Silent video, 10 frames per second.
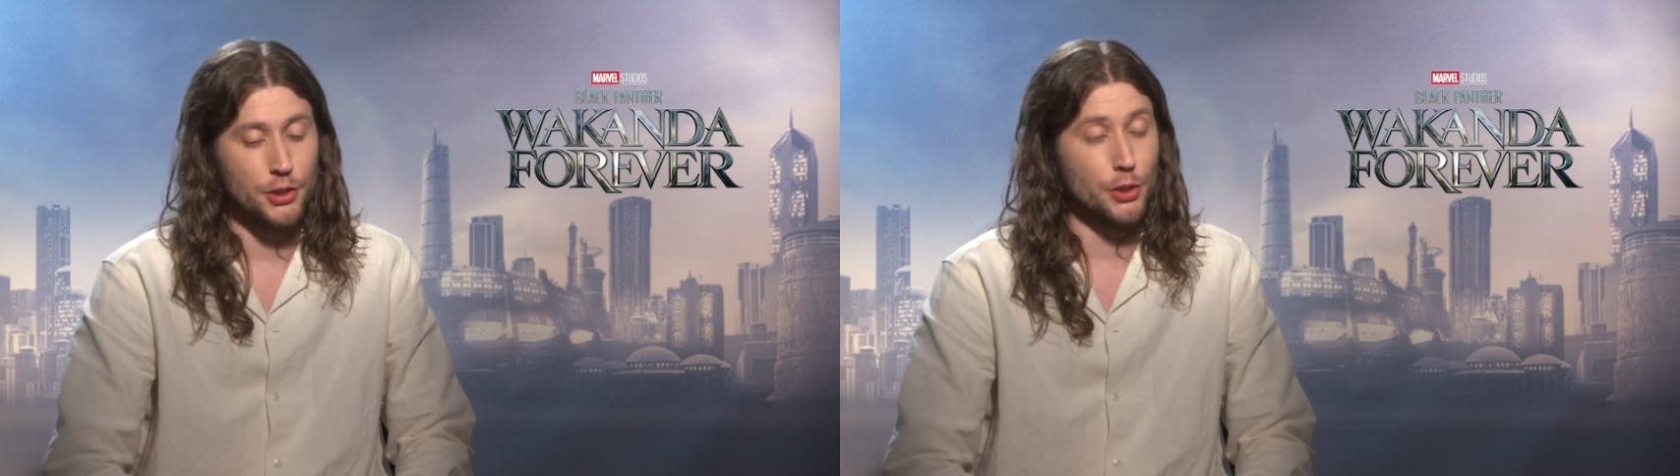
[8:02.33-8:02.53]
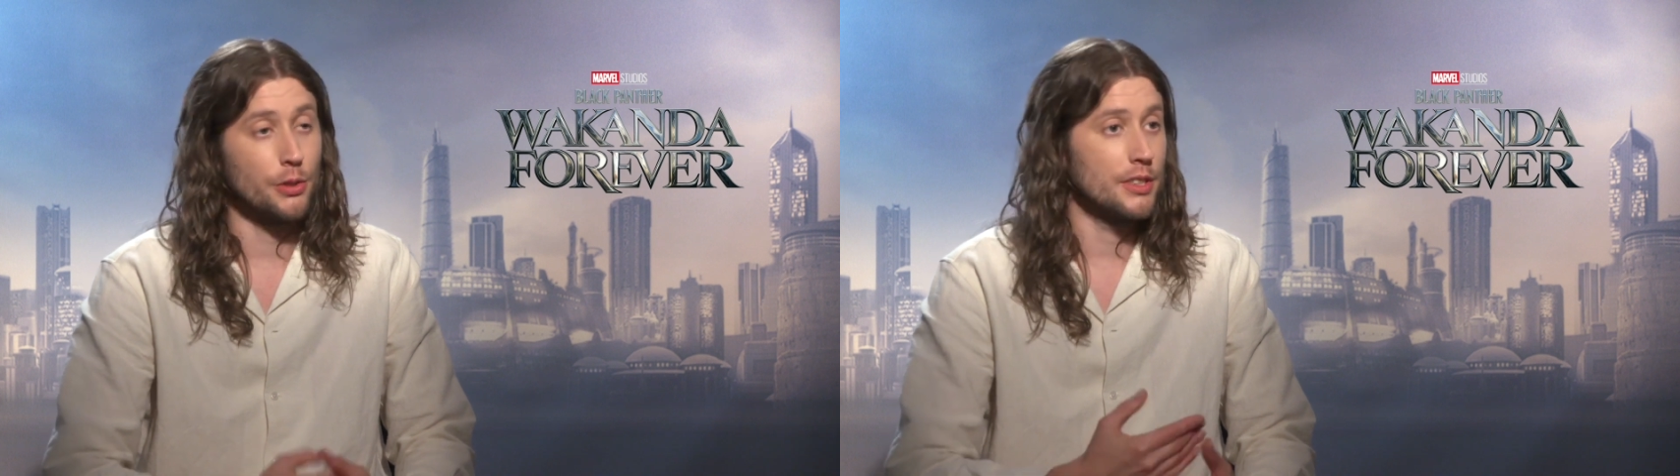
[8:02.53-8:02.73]

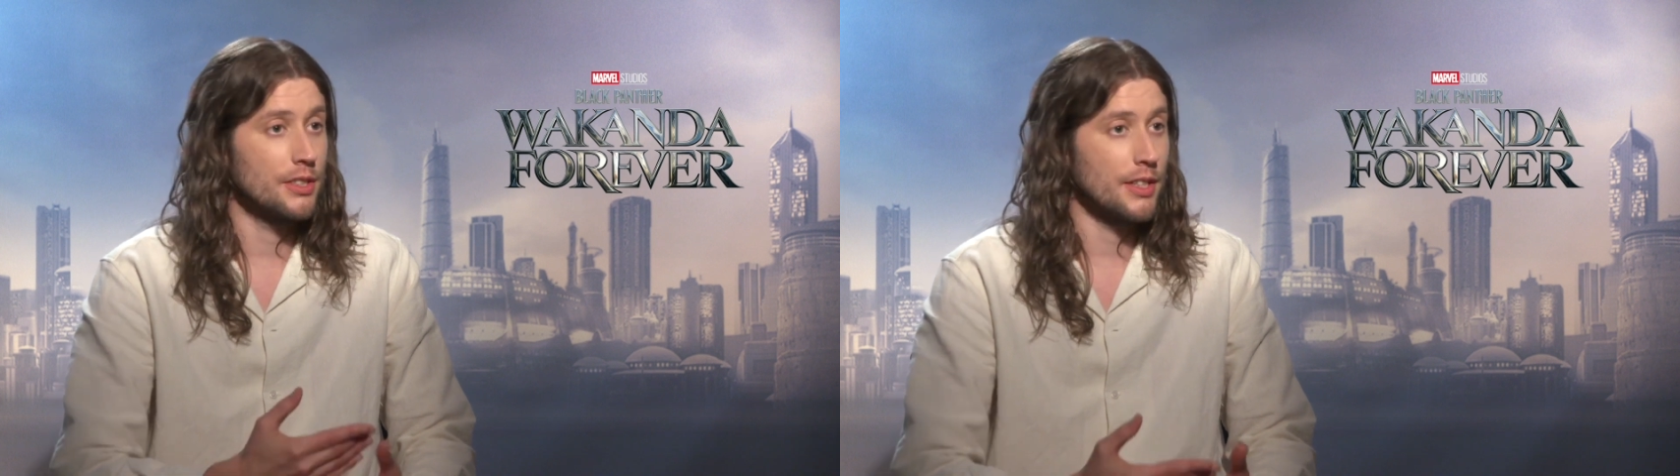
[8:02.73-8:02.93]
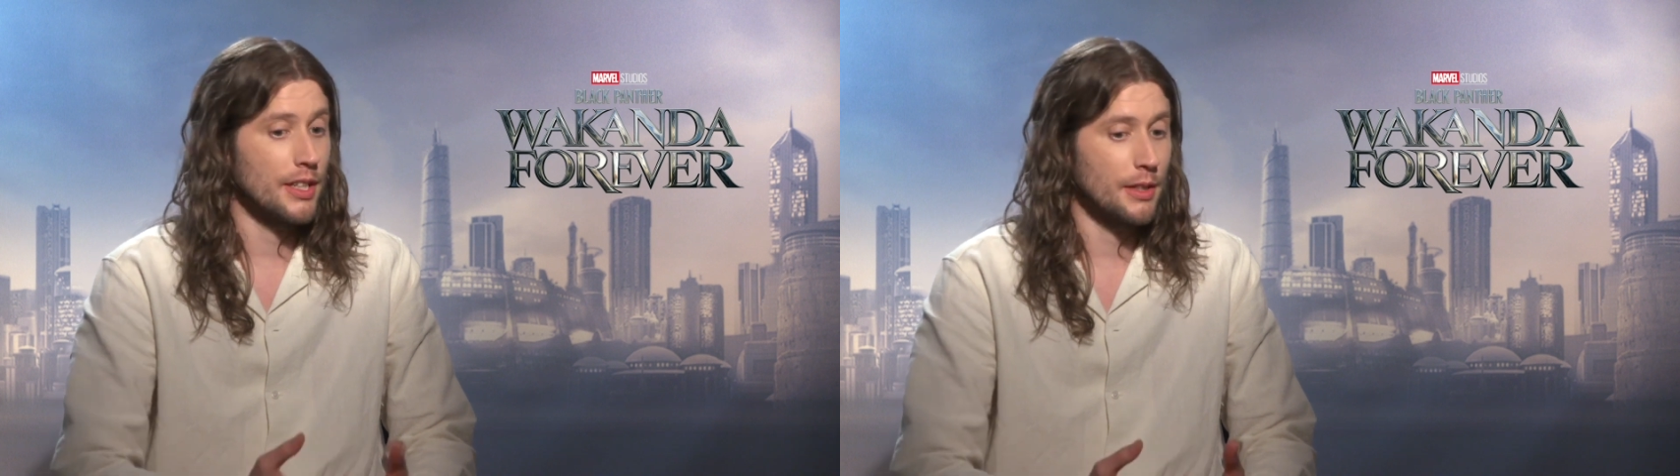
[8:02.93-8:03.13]
Shuri's
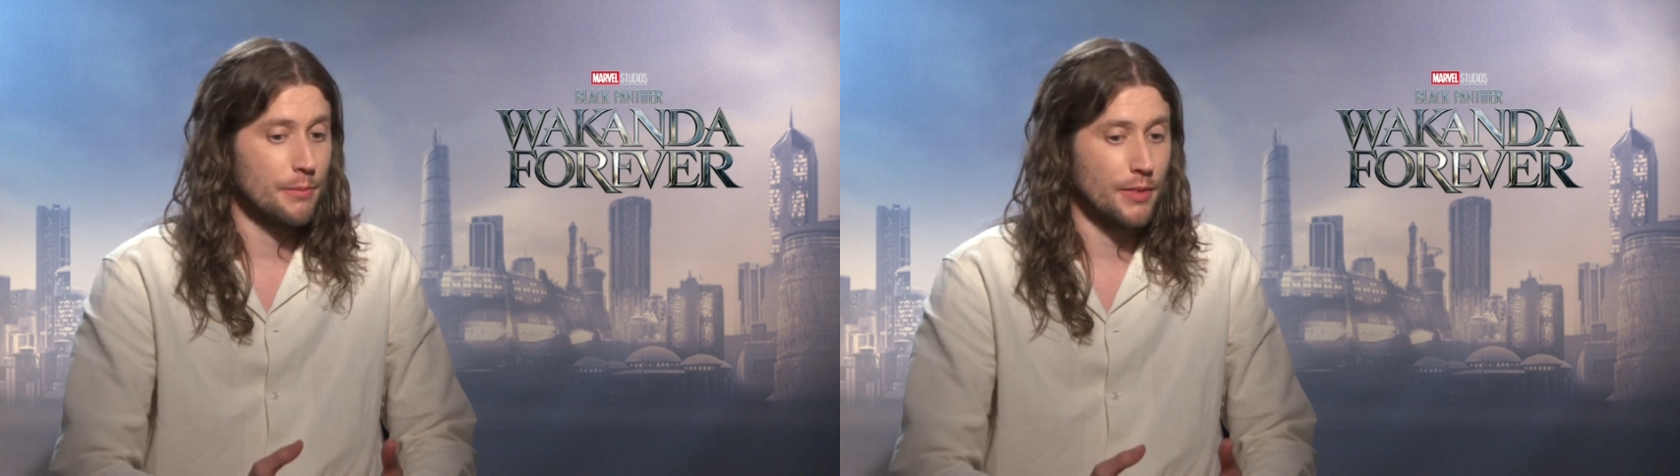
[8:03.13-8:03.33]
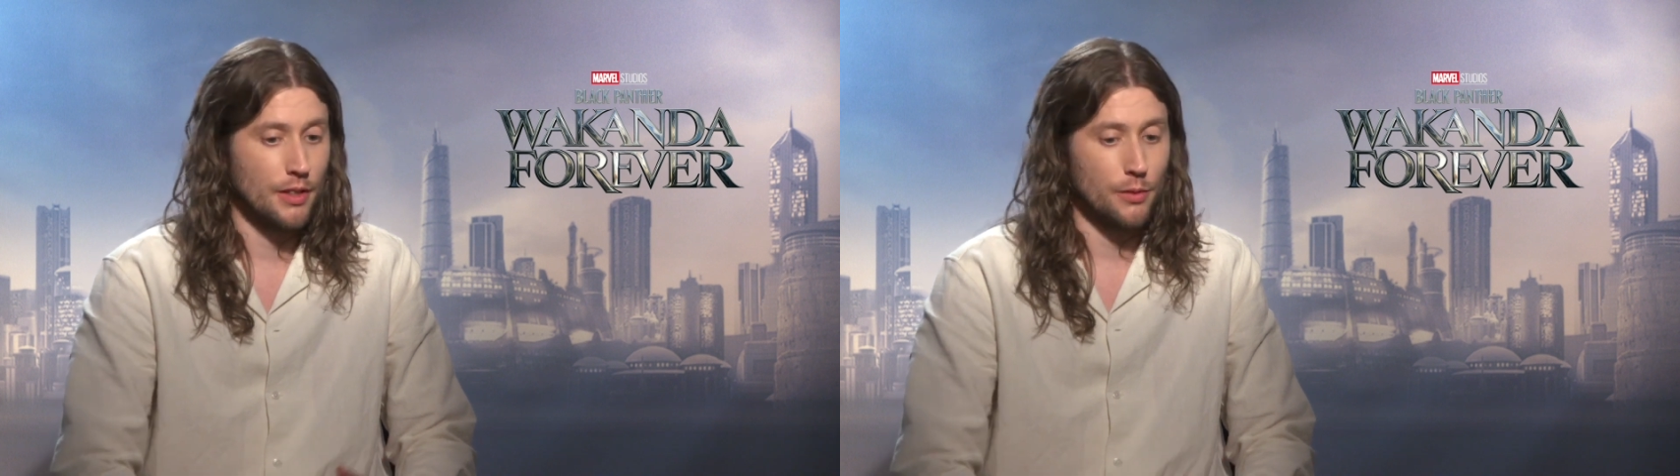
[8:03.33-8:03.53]
theme,